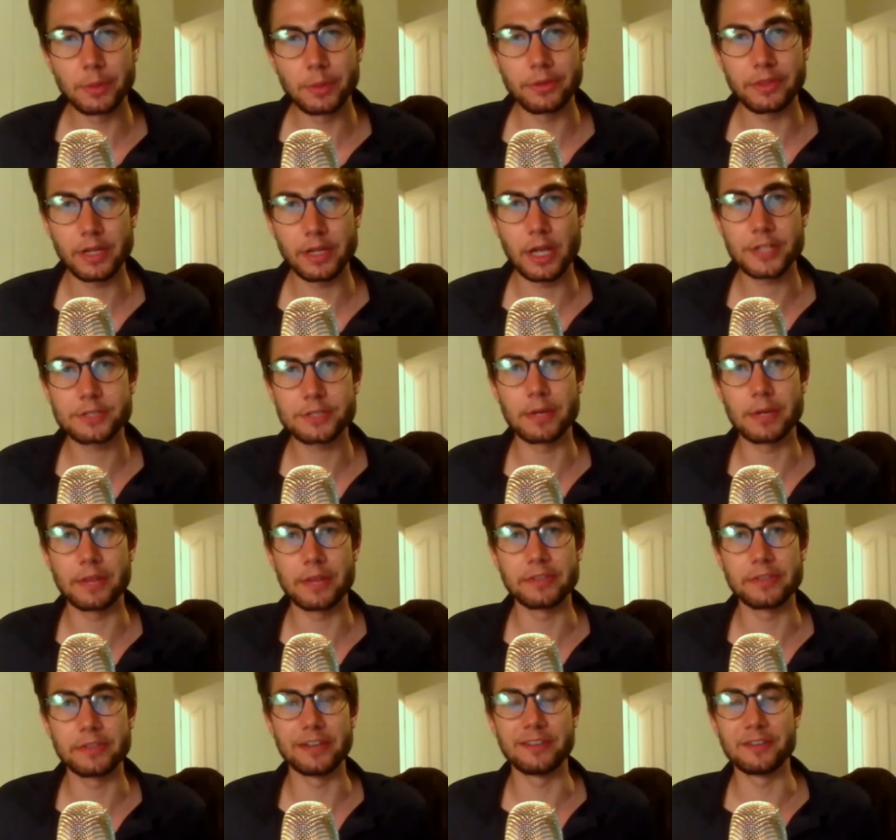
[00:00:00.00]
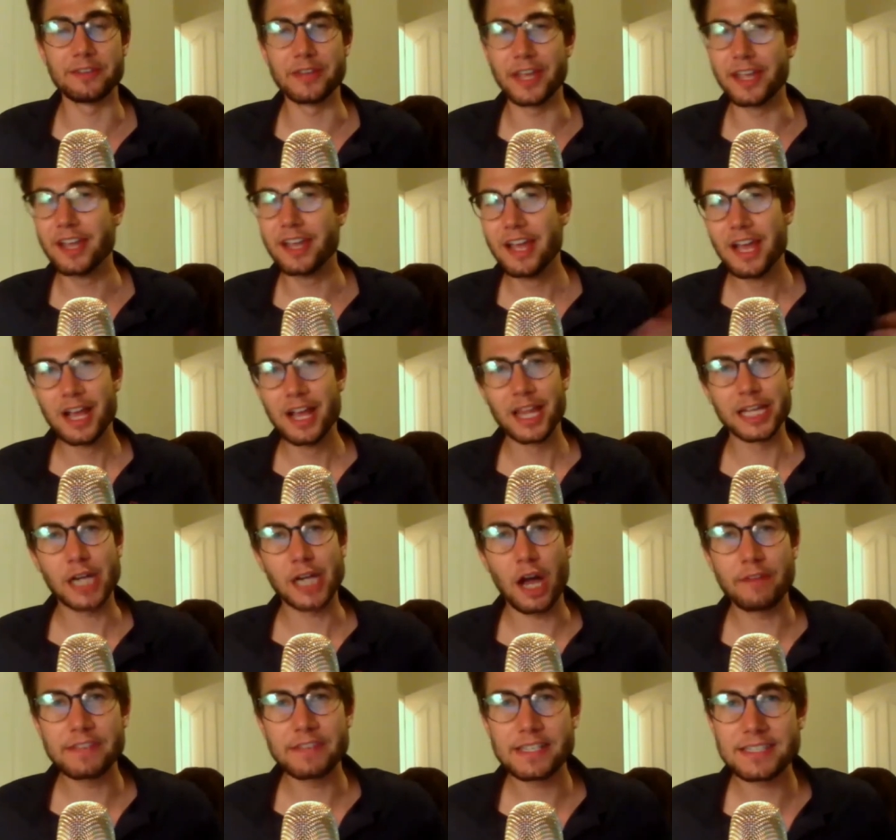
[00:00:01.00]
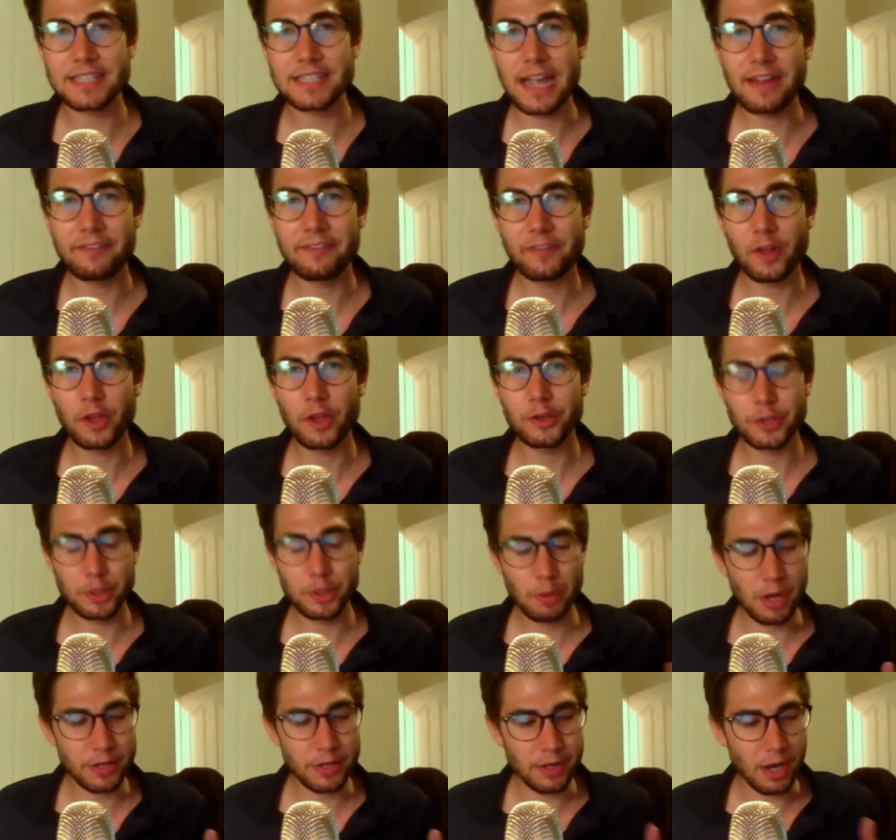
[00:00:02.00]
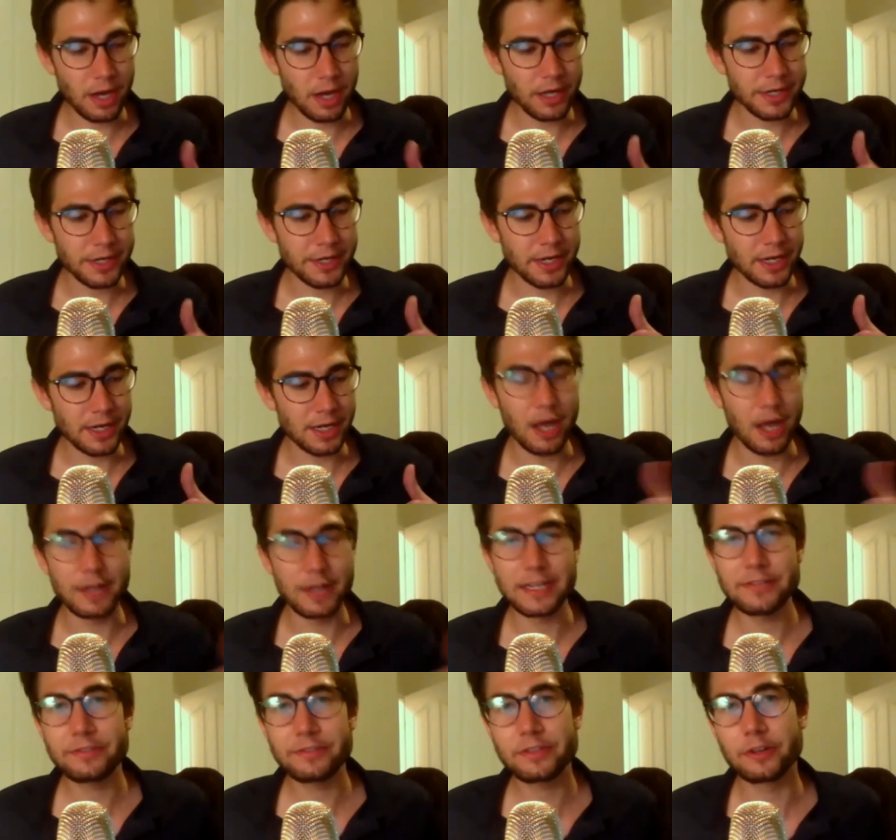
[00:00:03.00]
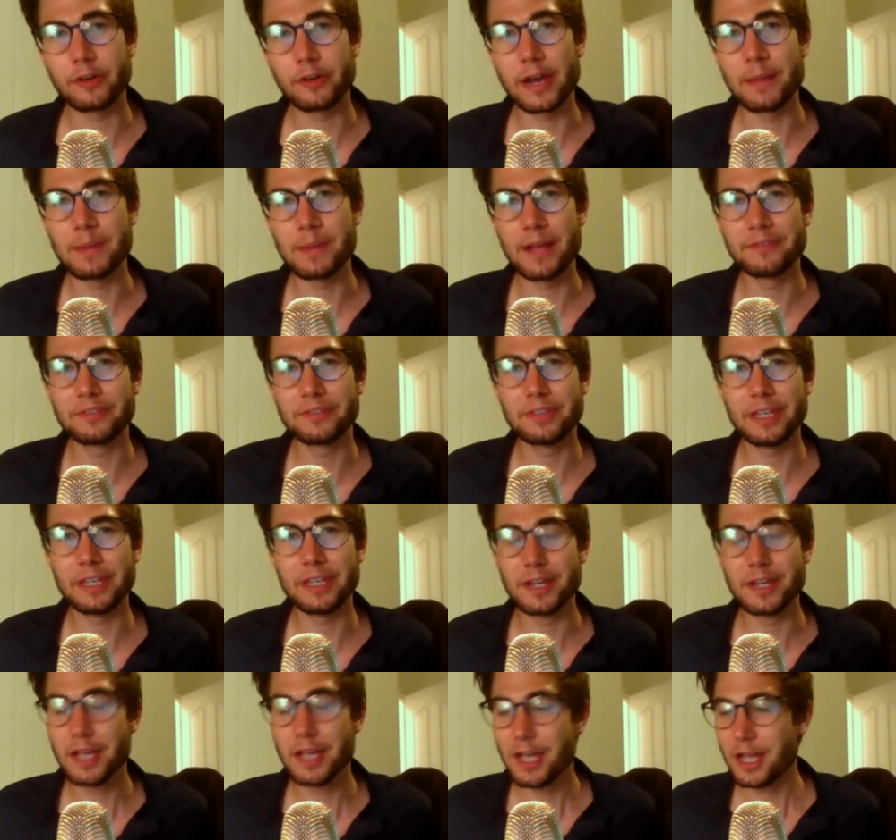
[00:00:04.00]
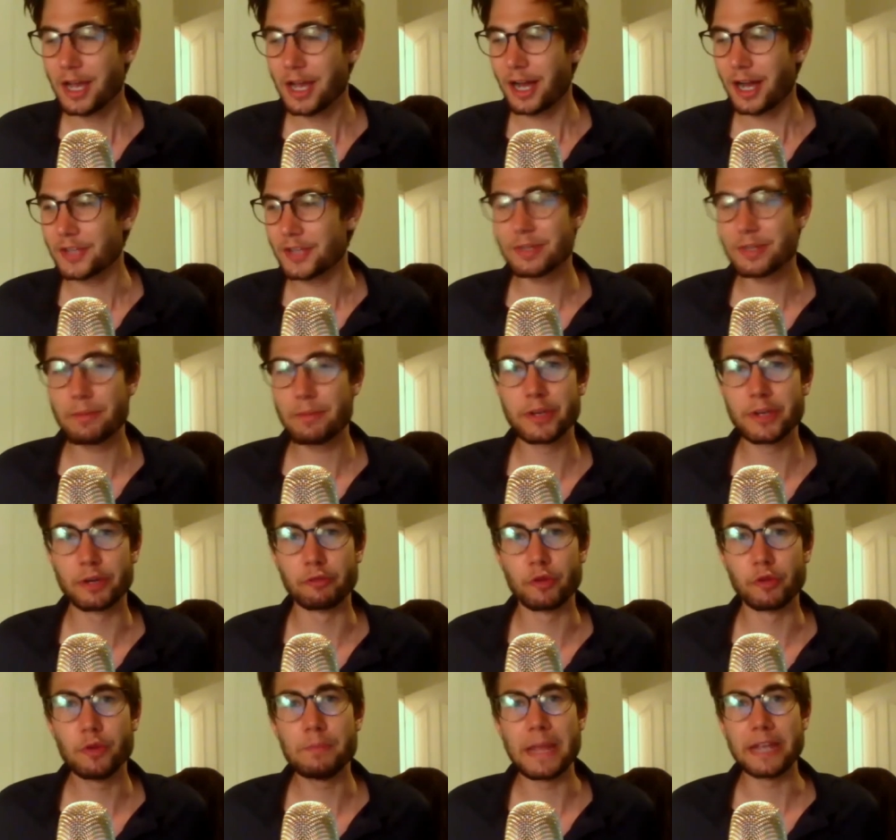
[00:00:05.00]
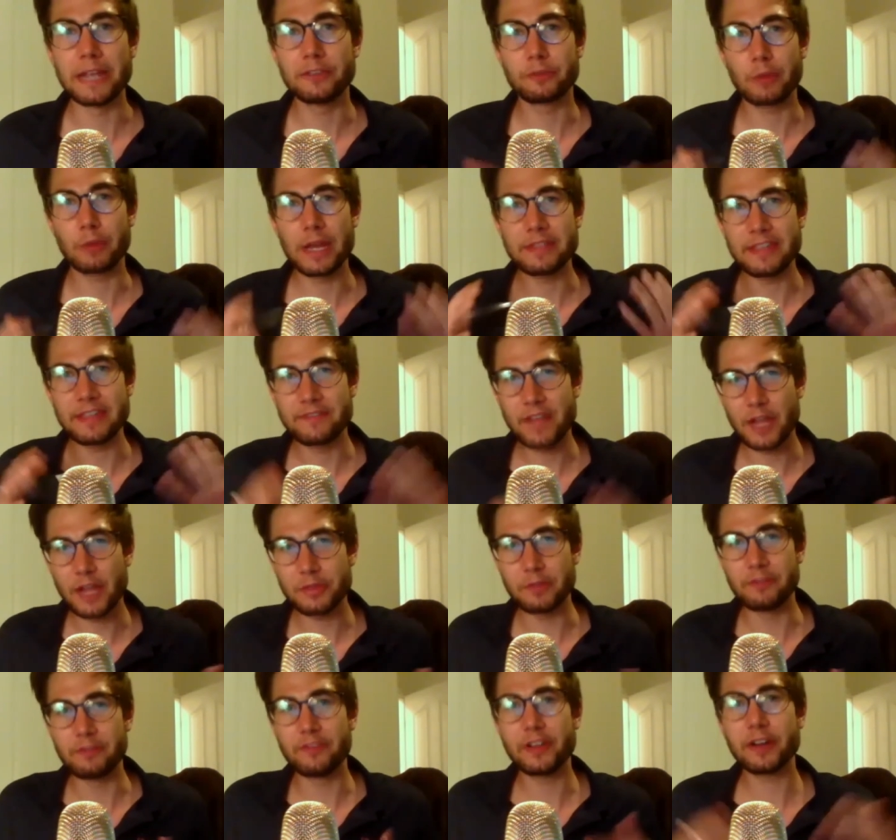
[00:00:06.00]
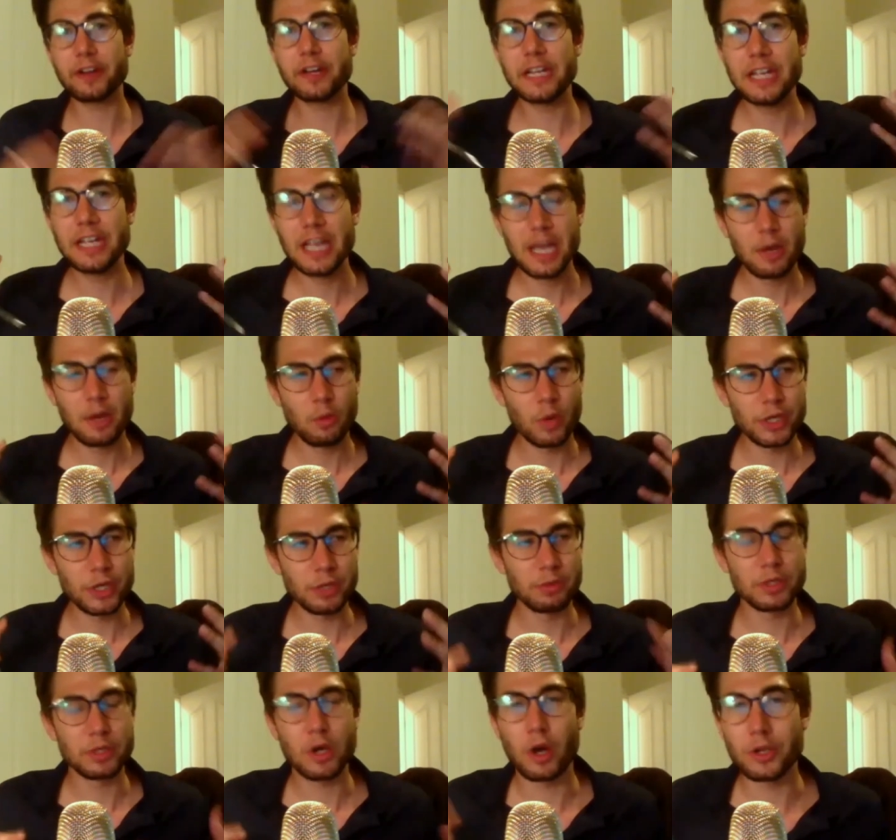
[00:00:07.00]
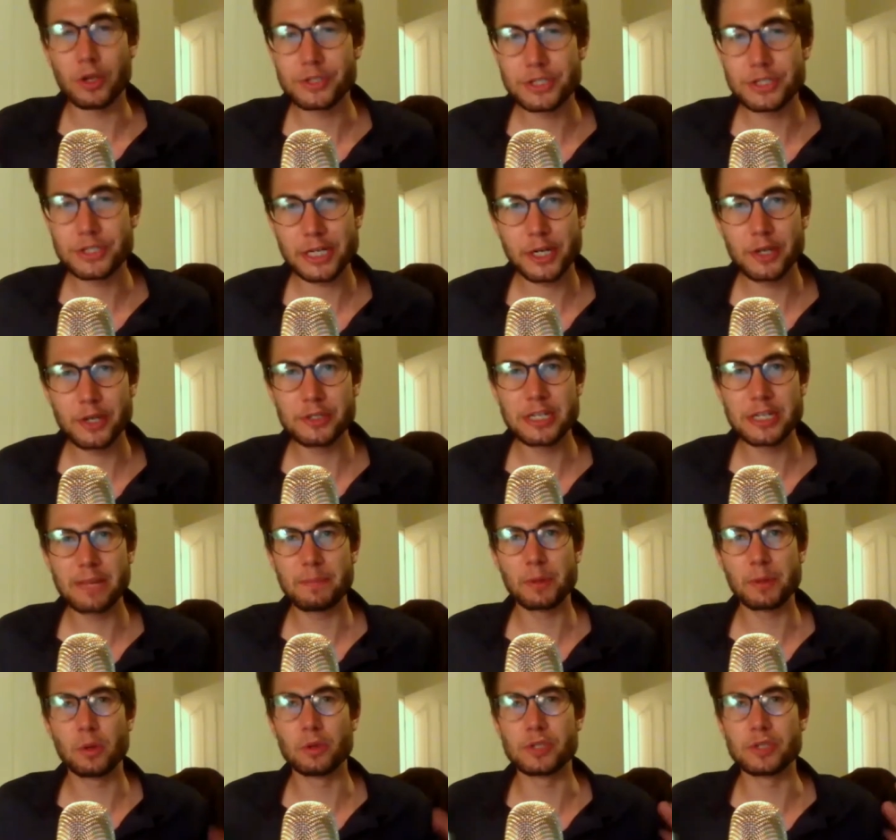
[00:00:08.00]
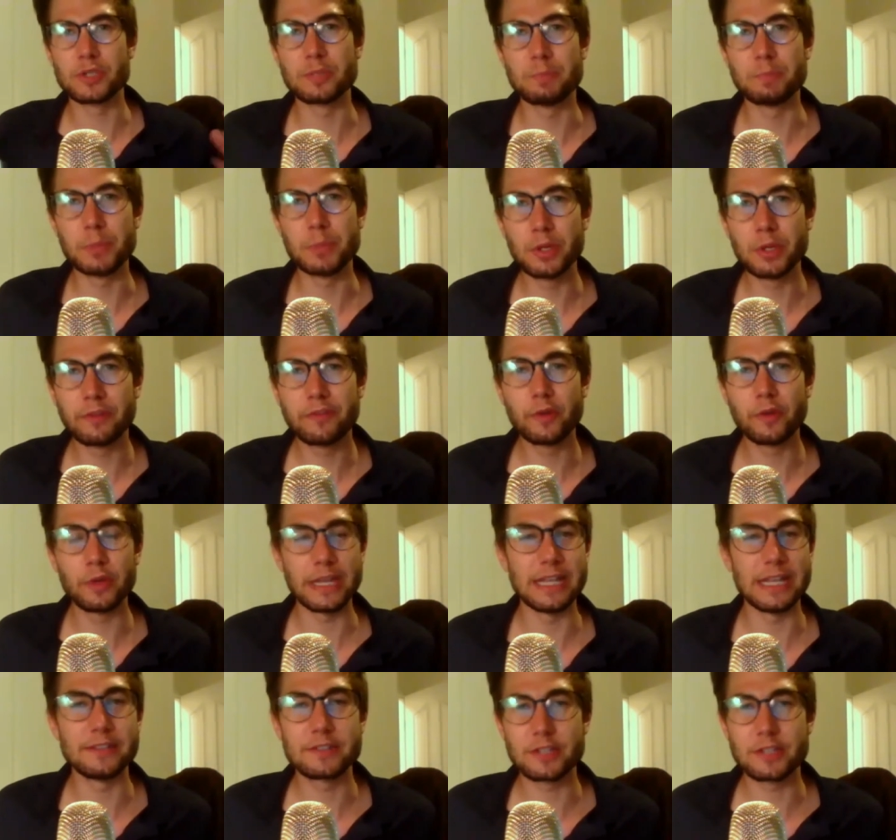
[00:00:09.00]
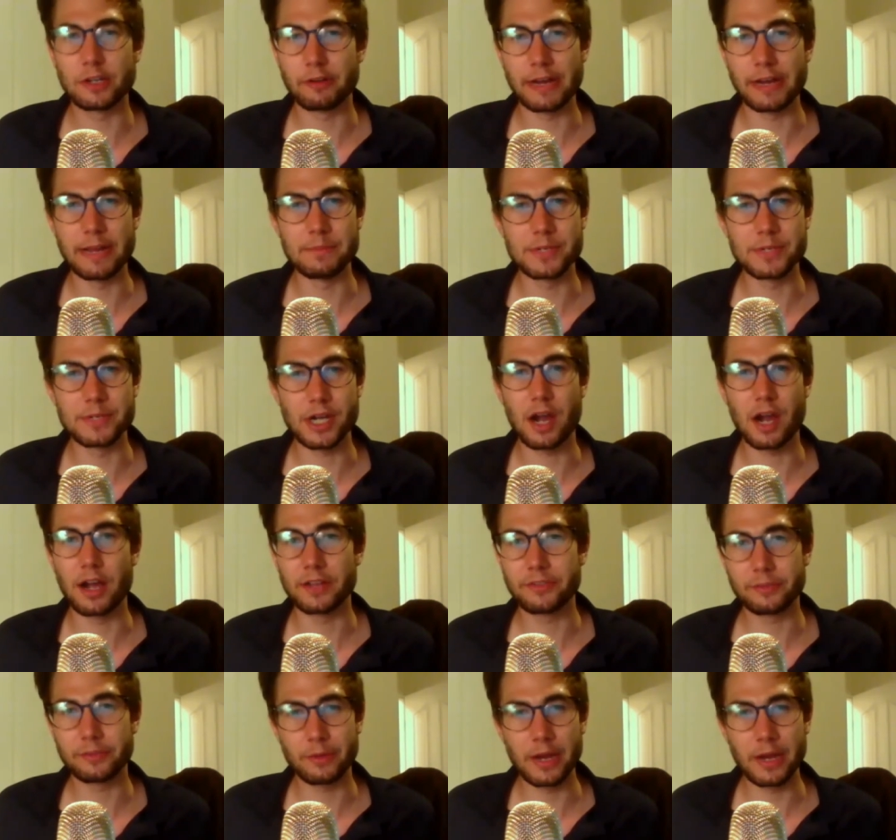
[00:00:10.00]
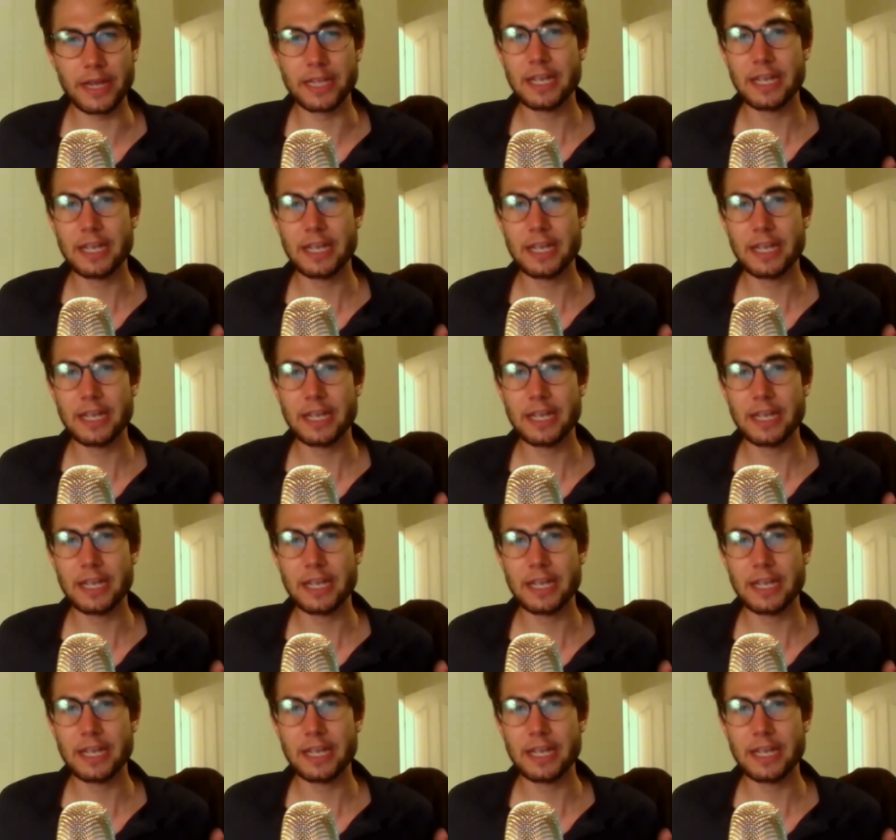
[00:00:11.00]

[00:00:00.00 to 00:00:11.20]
customer at the end of the day. Like, obviously, I follow you on Instagram, and I've seen some of your roommates, right? They've got the very, what you would call stereotypical, just beautiful Instagram shots, right?